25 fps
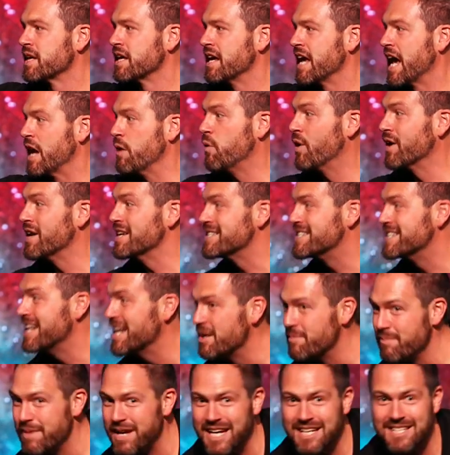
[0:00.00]
And what is
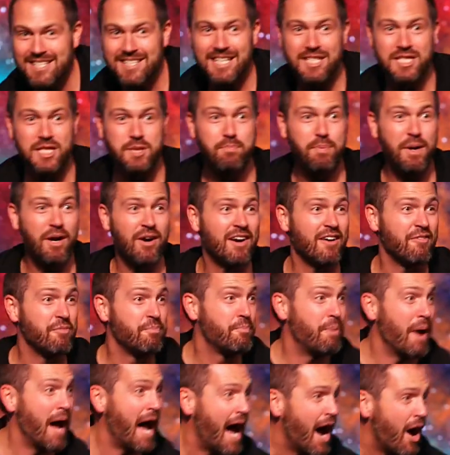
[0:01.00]
in me is this spirit of
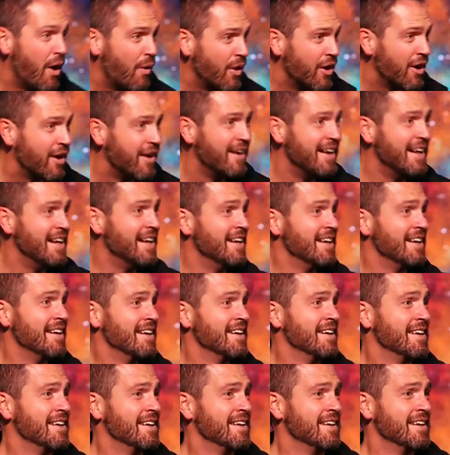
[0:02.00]
power,
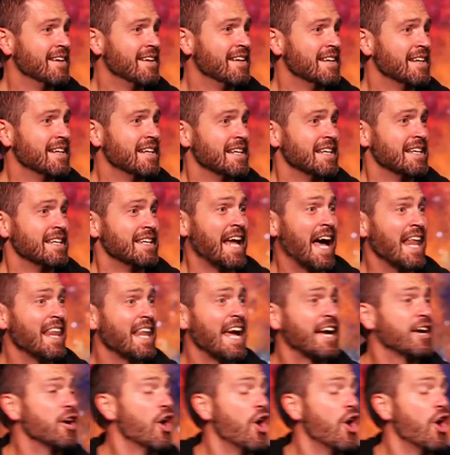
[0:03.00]
not like